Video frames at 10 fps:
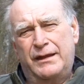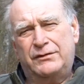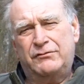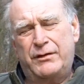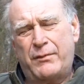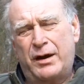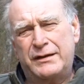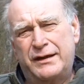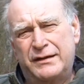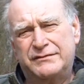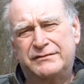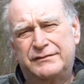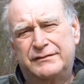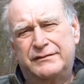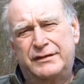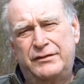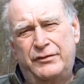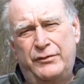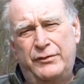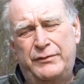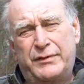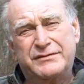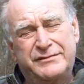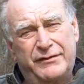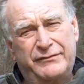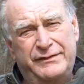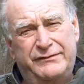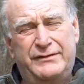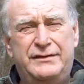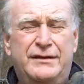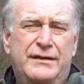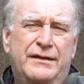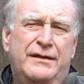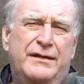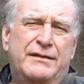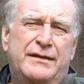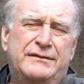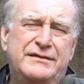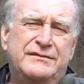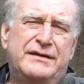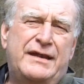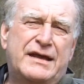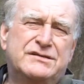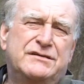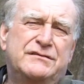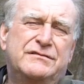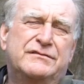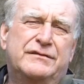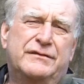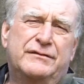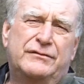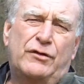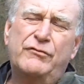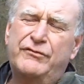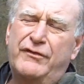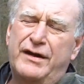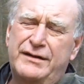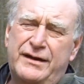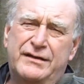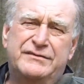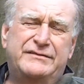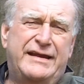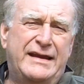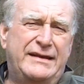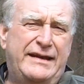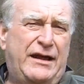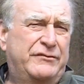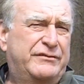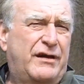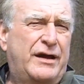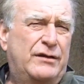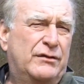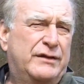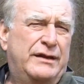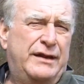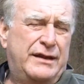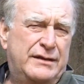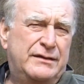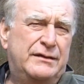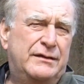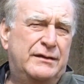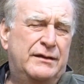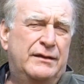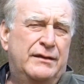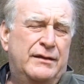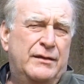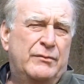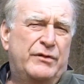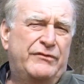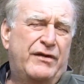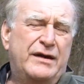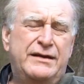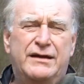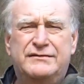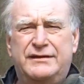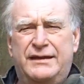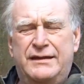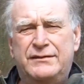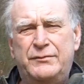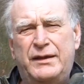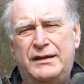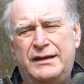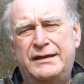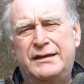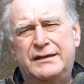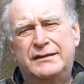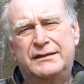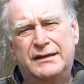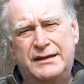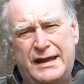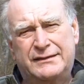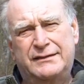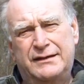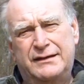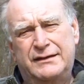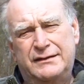And to remind us, and you and myself even, that these connections don't find us standing outside looking in, but find us intimately connected,